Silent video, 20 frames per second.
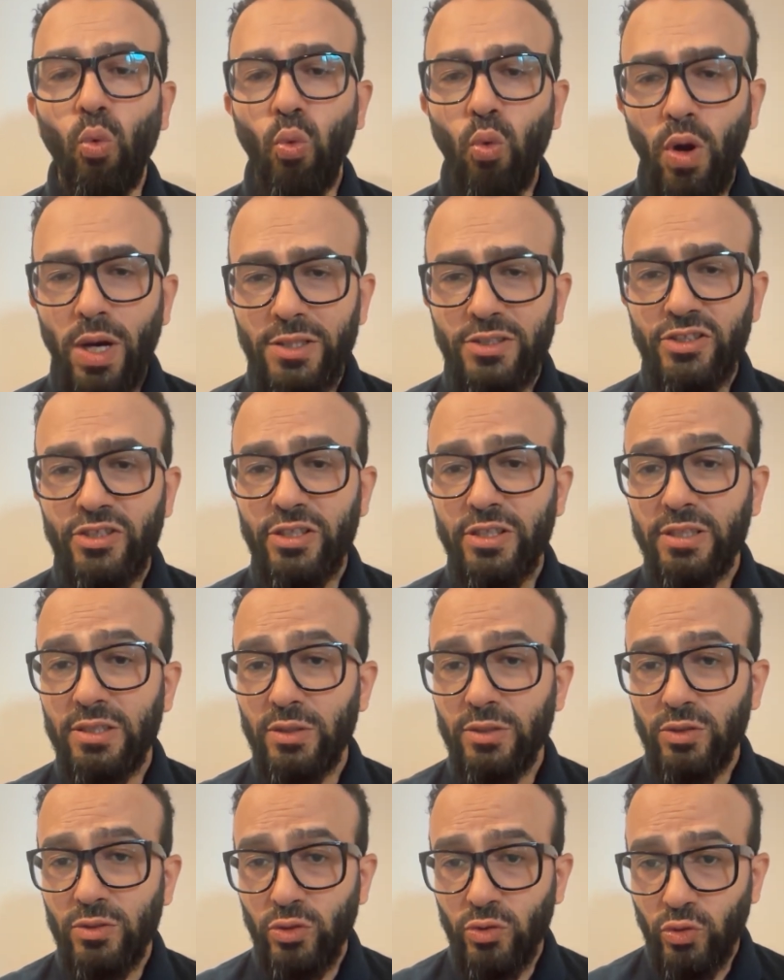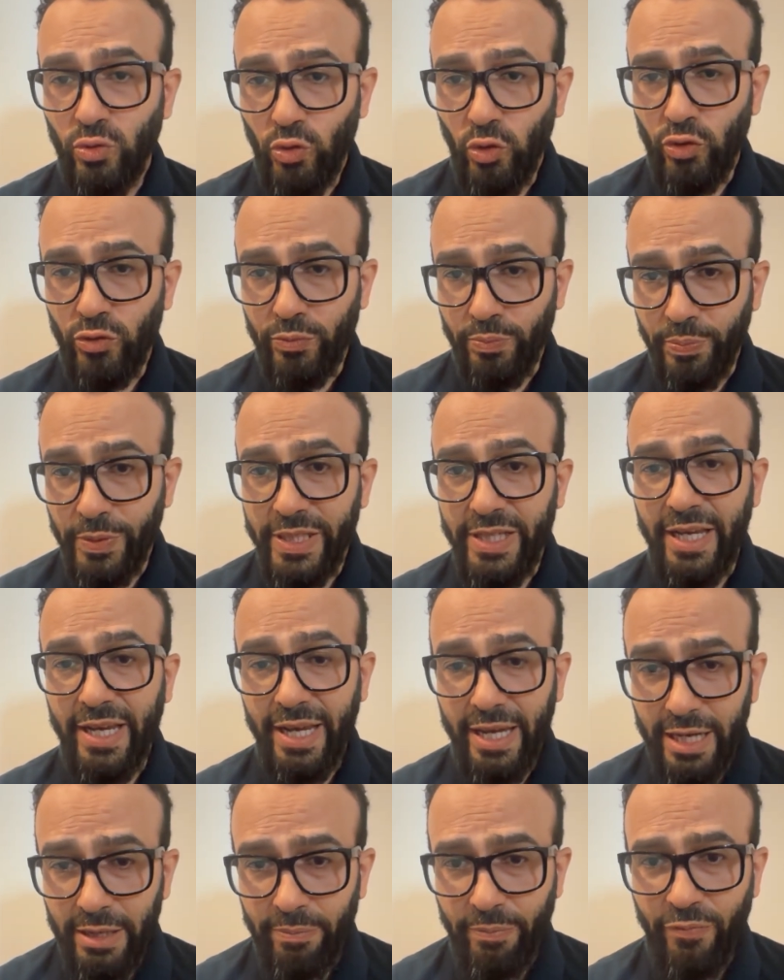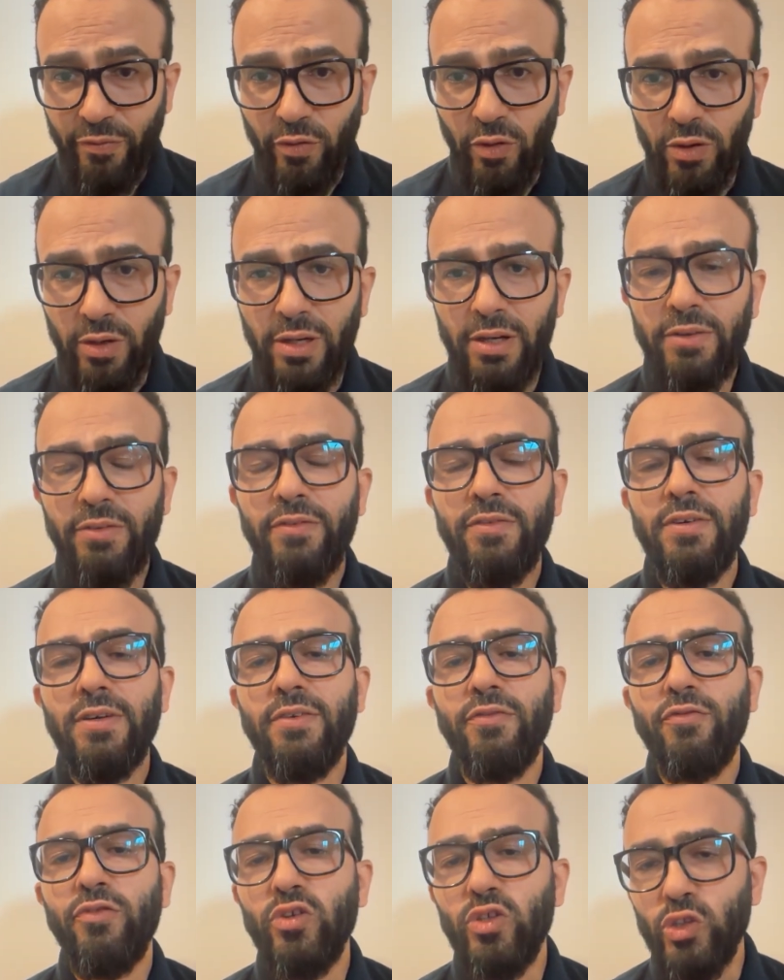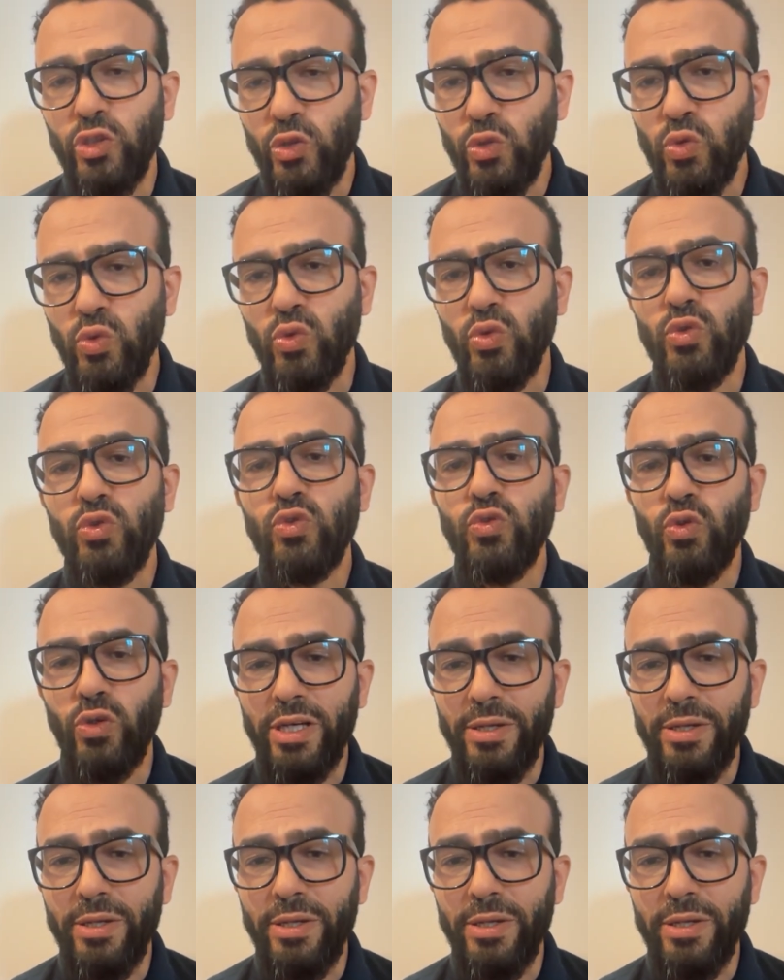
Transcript: What could be helpful for you to